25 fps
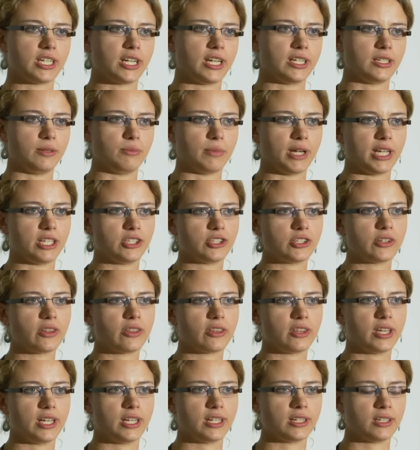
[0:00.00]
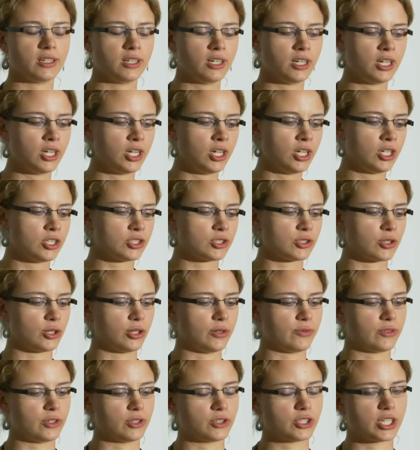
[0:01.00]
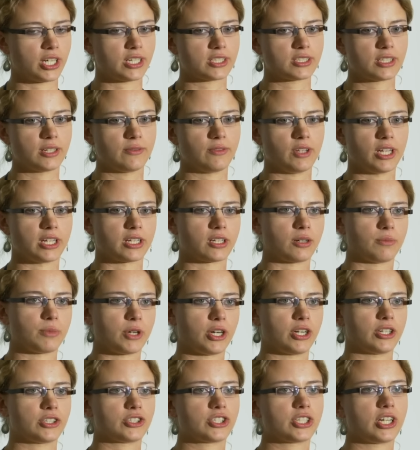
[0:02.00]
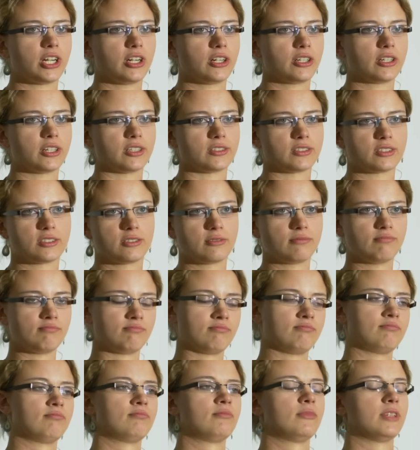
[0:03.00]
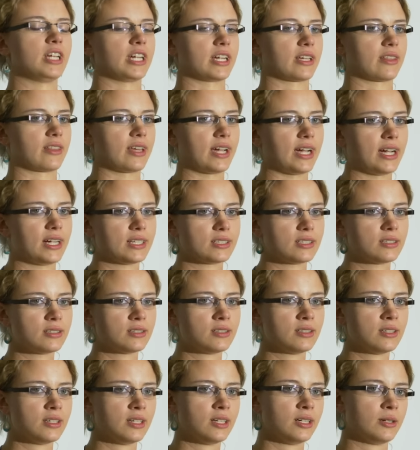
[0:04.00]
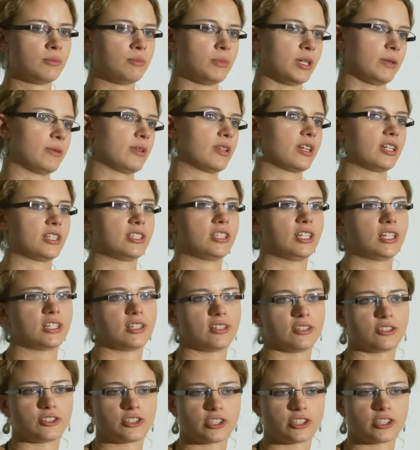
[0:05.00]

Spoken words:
and animation thing. So if you just have like a bar chart and like that, maybe there are other